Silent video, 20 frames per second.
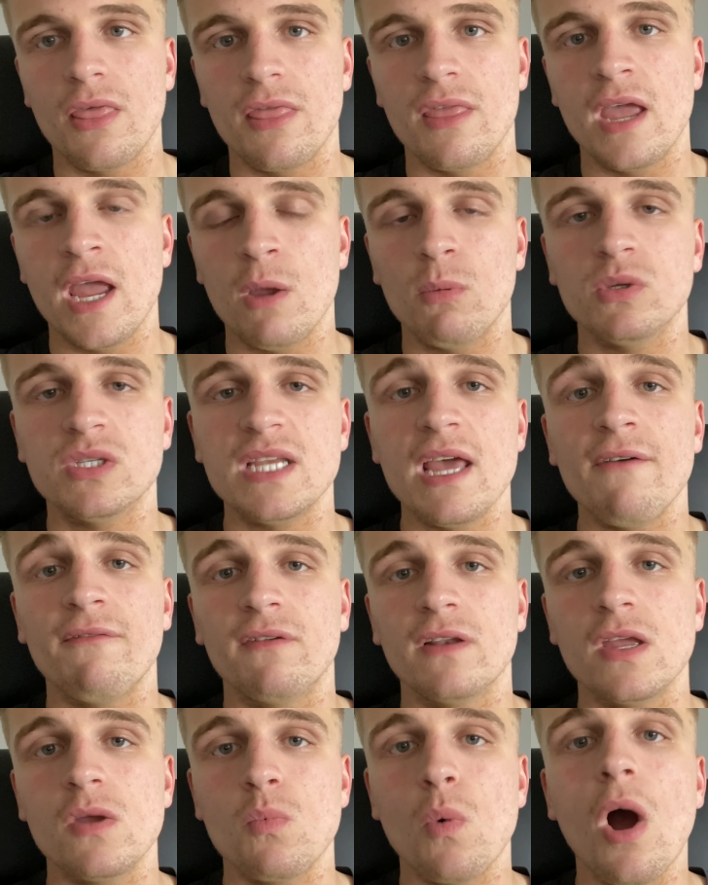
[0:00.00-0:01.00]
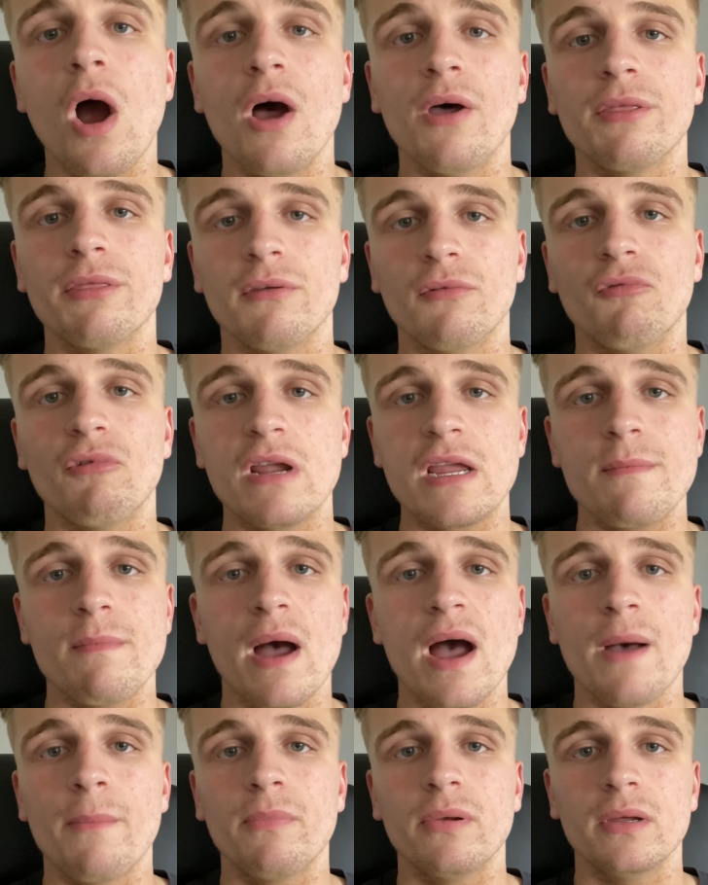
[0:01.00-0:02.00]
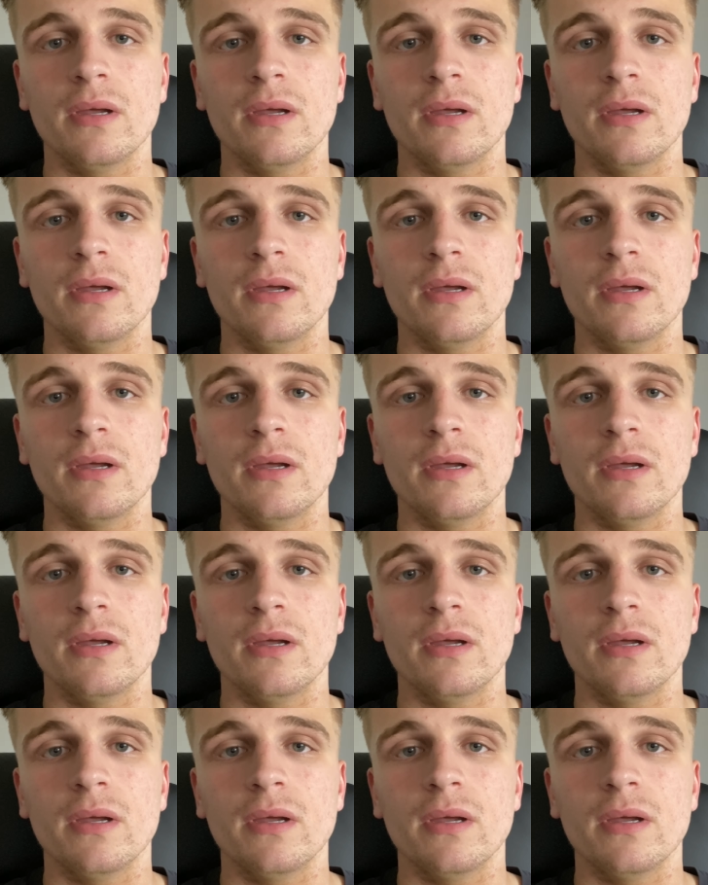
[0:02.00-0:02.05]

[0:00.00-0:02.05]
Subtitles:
it was definitely worth the remap,